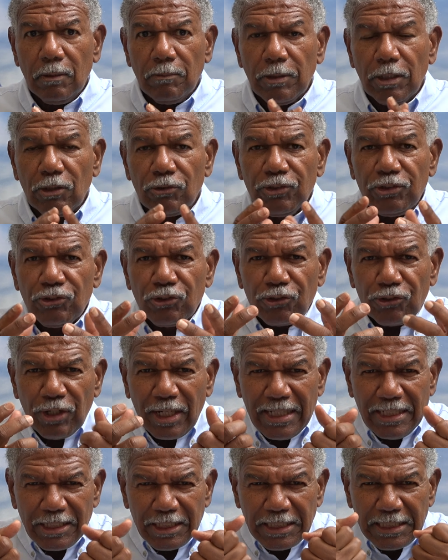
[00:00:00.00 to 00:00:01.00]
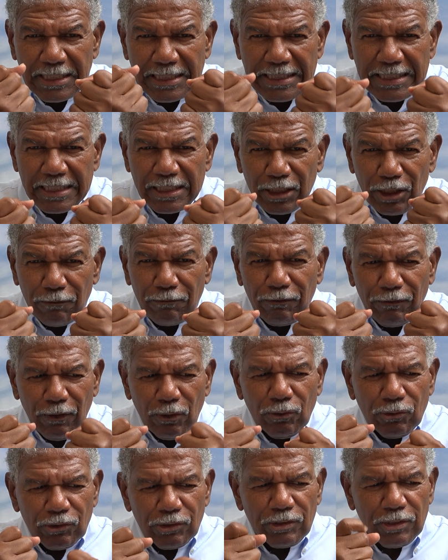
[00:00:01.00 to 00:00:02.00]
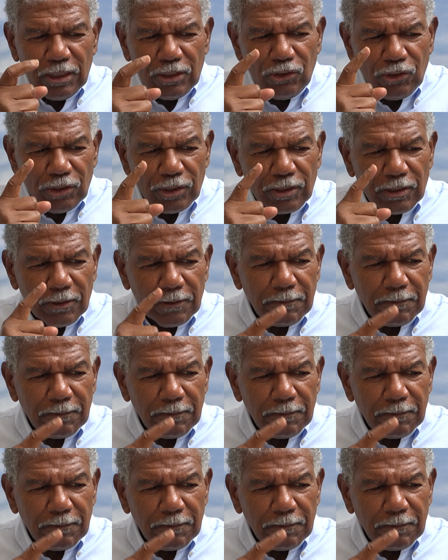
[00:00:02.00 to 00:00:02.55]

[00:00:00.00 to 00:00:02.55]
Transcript: because he's trying to get the folks' attention.